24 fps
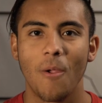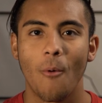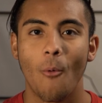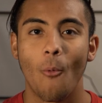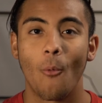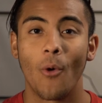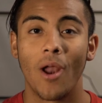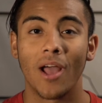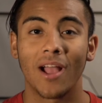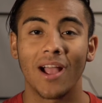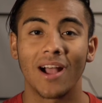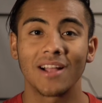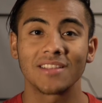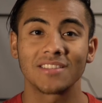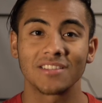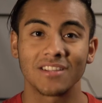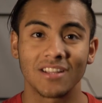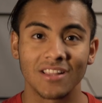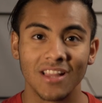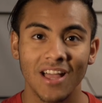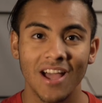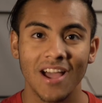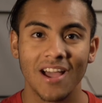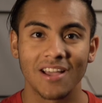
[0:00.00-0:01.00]
When I got to
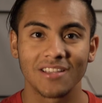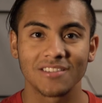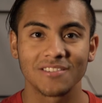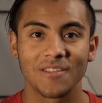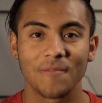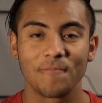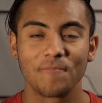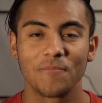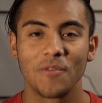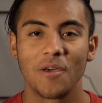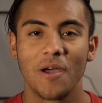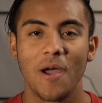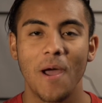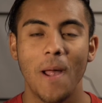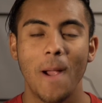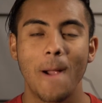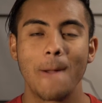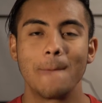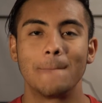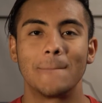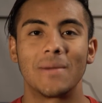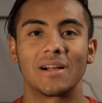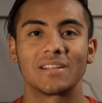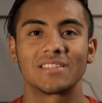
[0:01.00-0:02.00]
class,
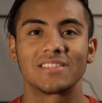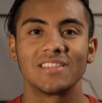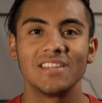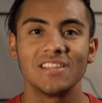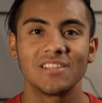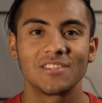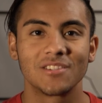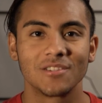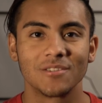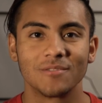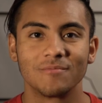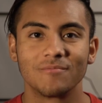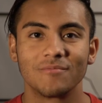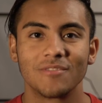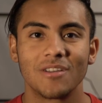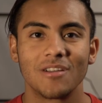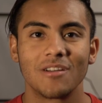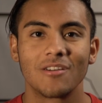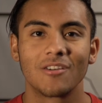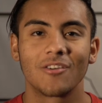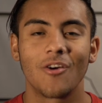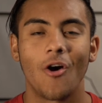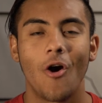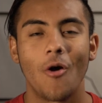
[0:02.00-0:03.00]
my teacher
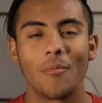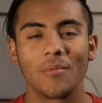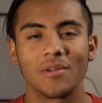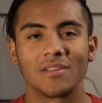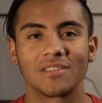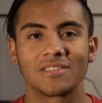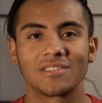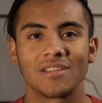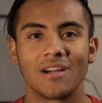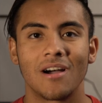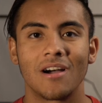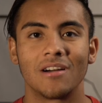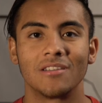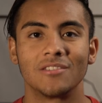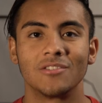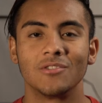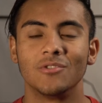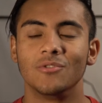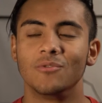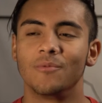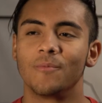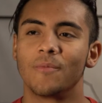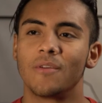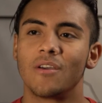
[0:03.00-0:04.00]
called me aside.
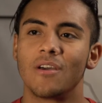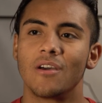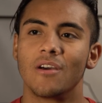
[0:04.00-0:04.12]
Dude,